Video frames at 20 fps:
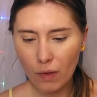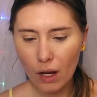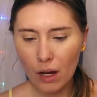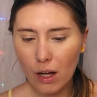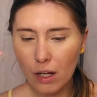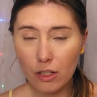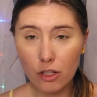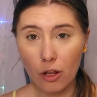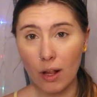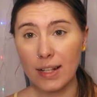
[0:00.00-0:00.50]

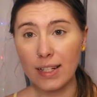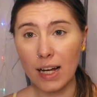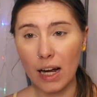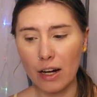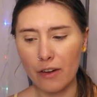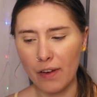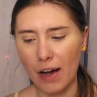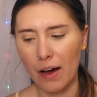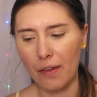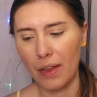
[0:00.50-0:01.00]
And so that's kind
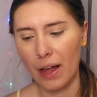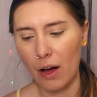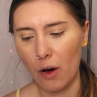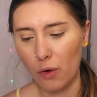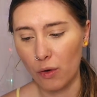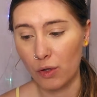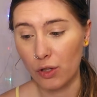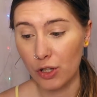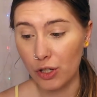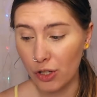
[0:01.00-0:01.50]
of how that
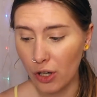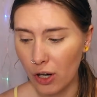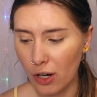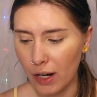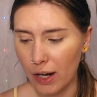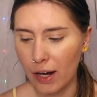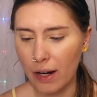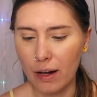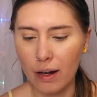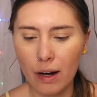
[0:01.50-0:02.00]
all
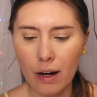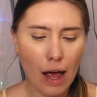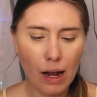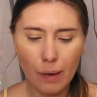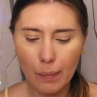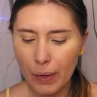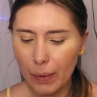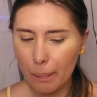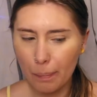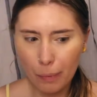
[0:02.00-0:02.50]
started. And I'm
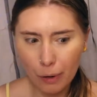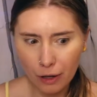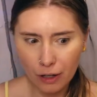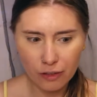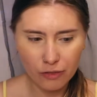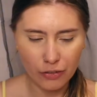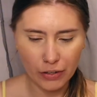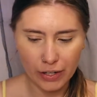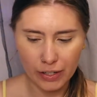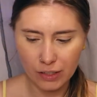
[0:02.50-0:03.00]
like,
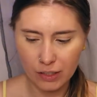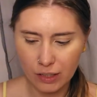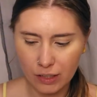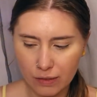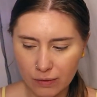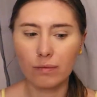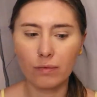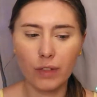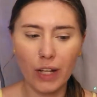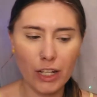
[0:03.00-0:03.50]
perfect,
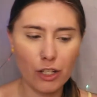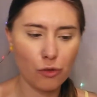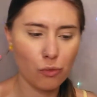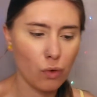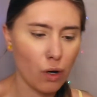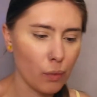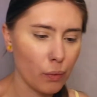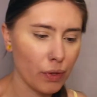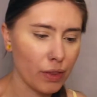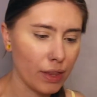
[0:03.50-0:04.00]
let's
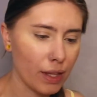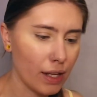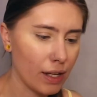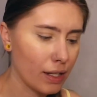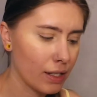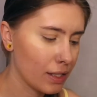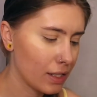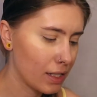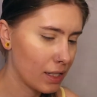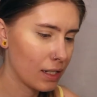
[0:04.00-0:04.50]
run with
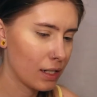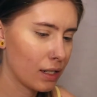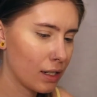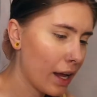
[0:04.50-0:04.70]
this.